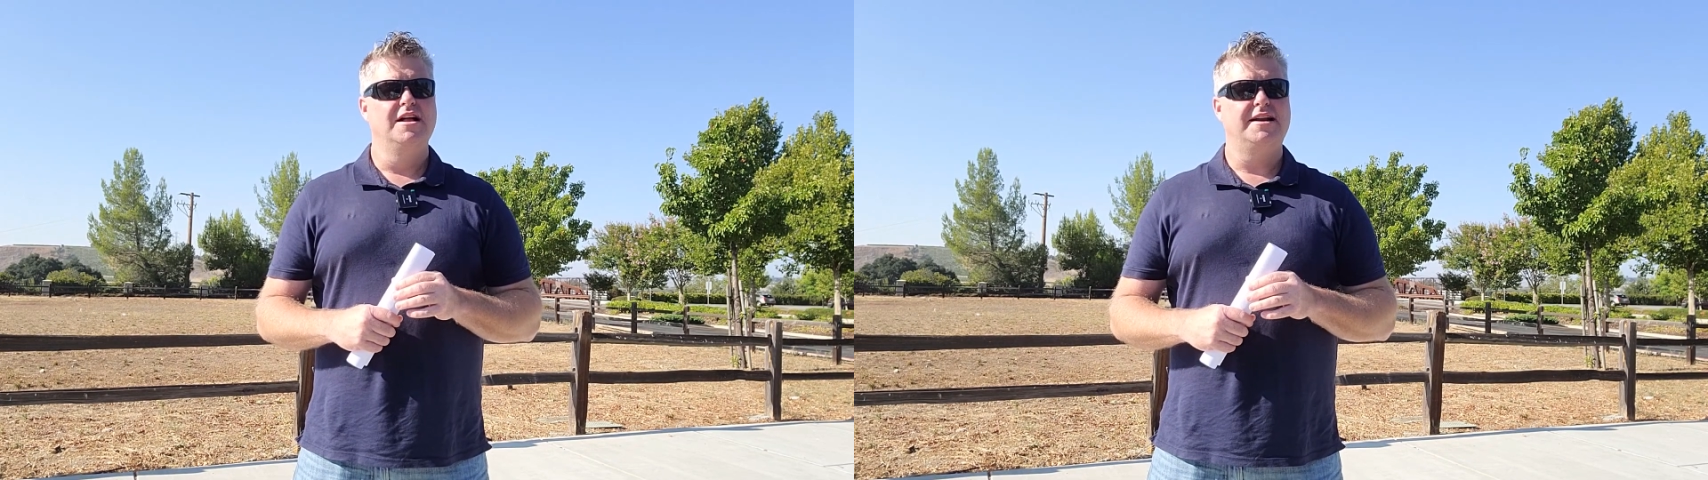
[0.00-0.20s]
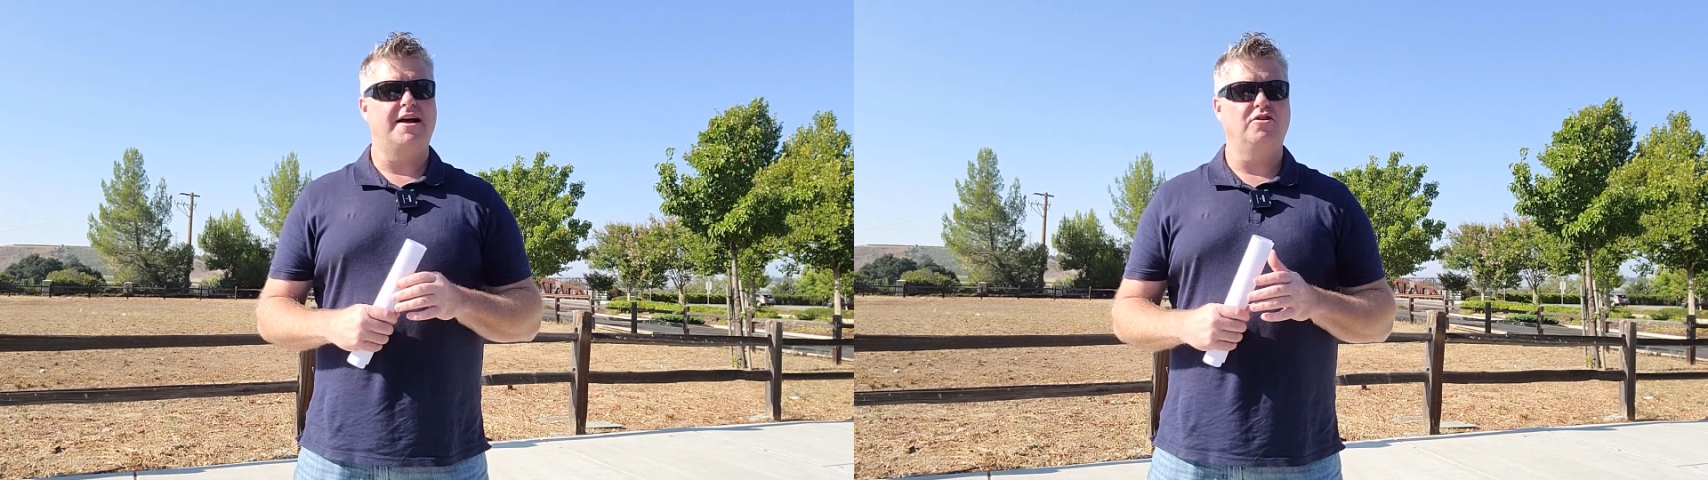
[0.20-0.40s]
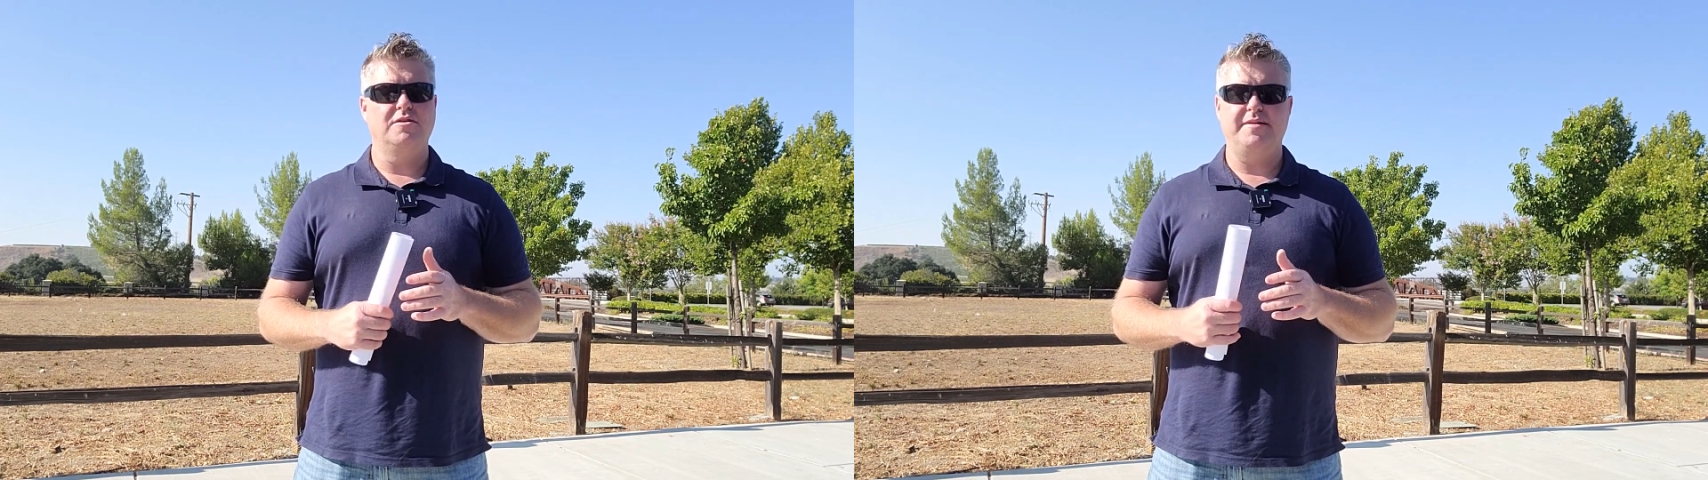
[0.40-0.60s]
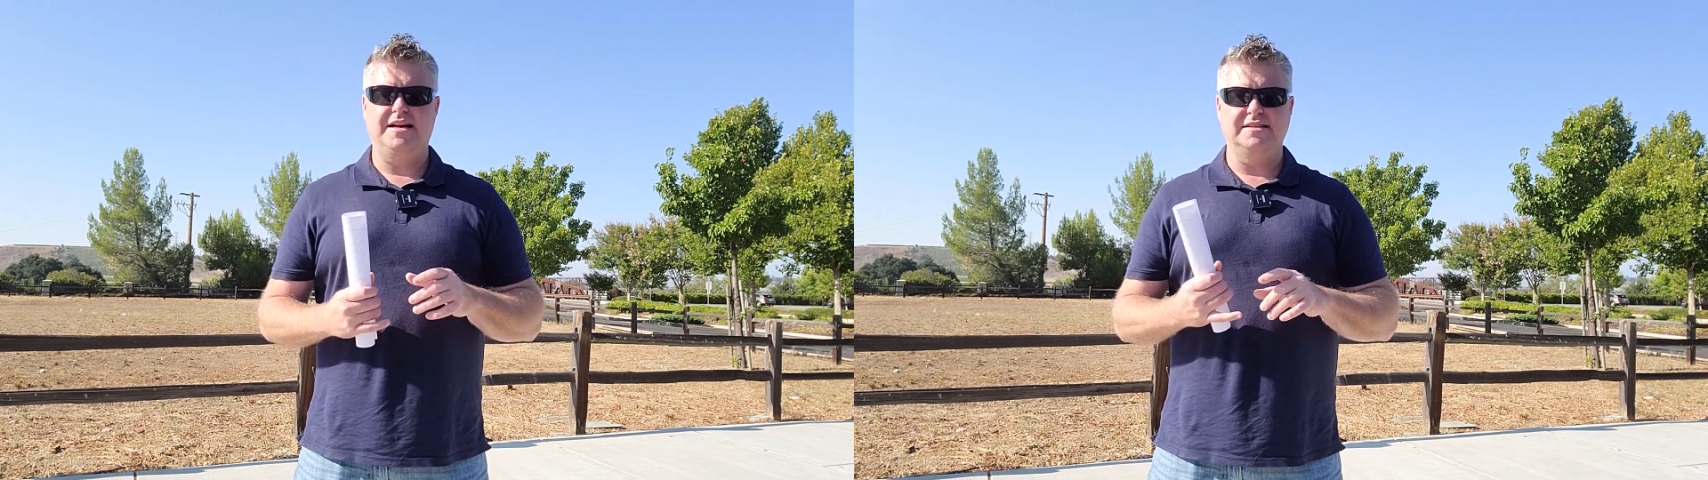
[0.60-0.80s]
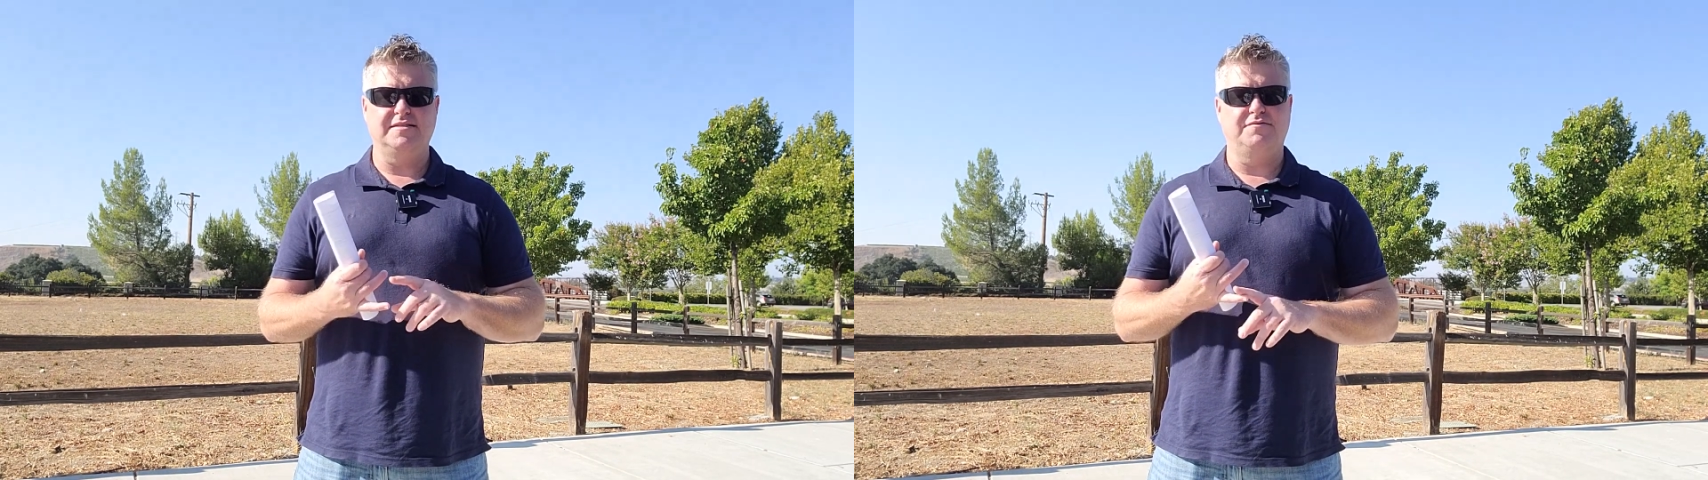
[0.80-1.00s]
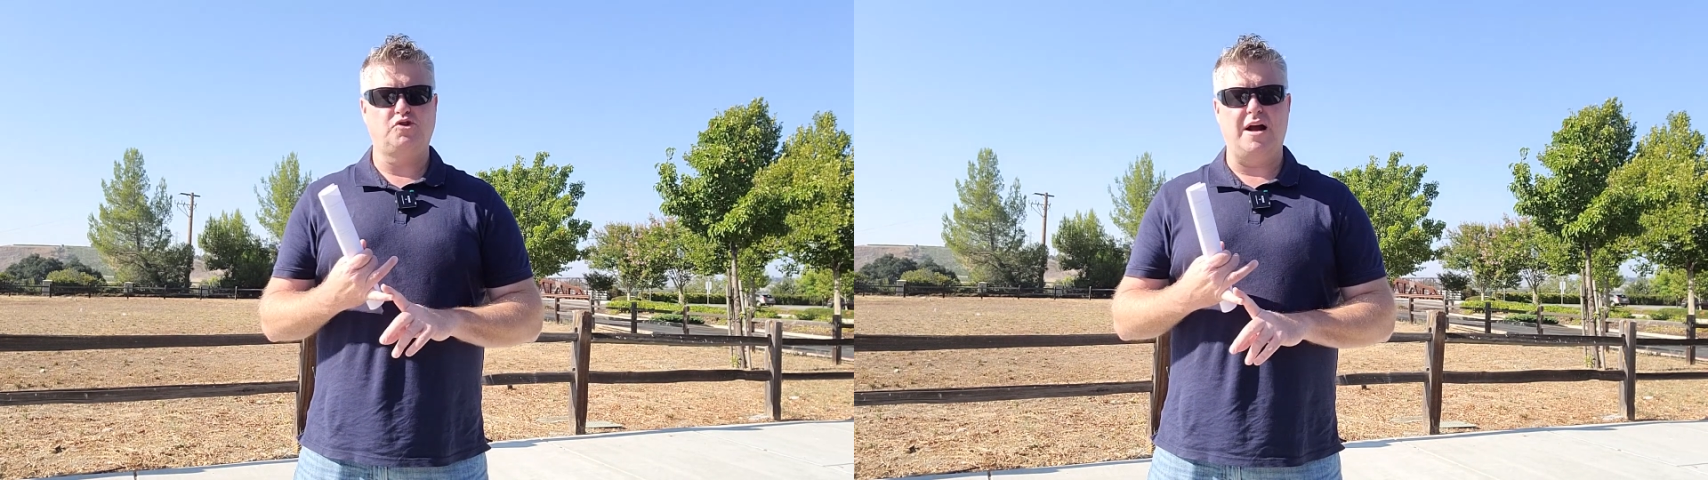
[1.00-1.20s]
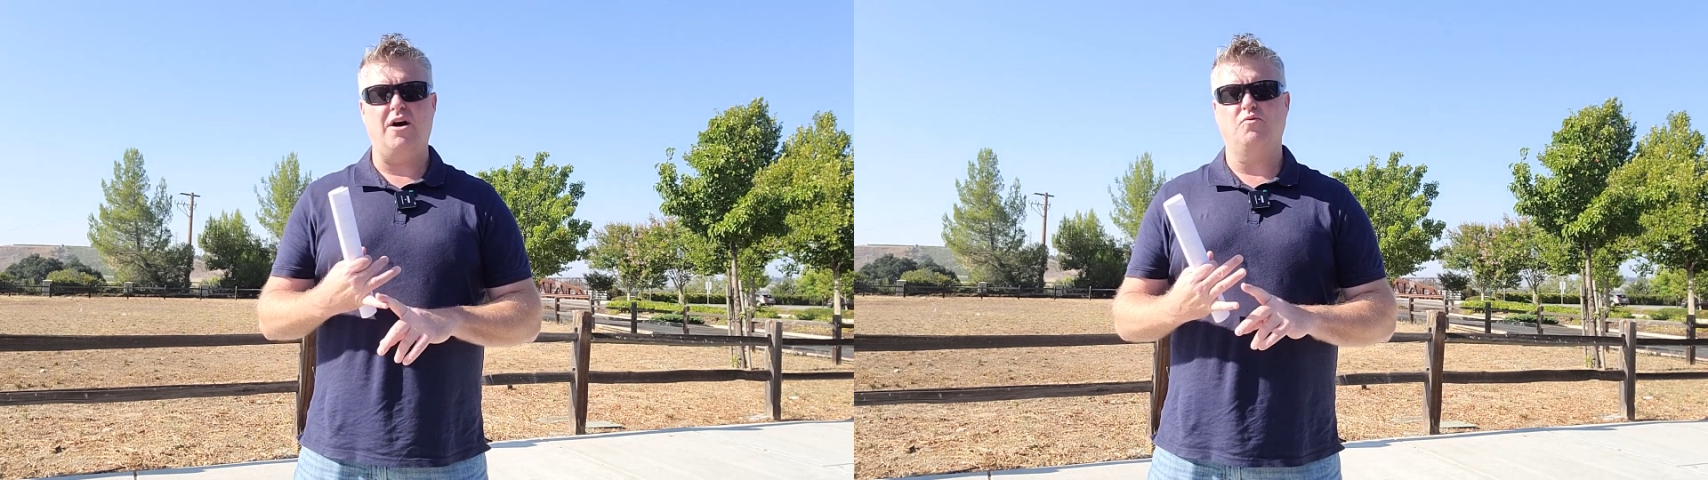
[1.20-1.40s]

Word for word: not only because of drought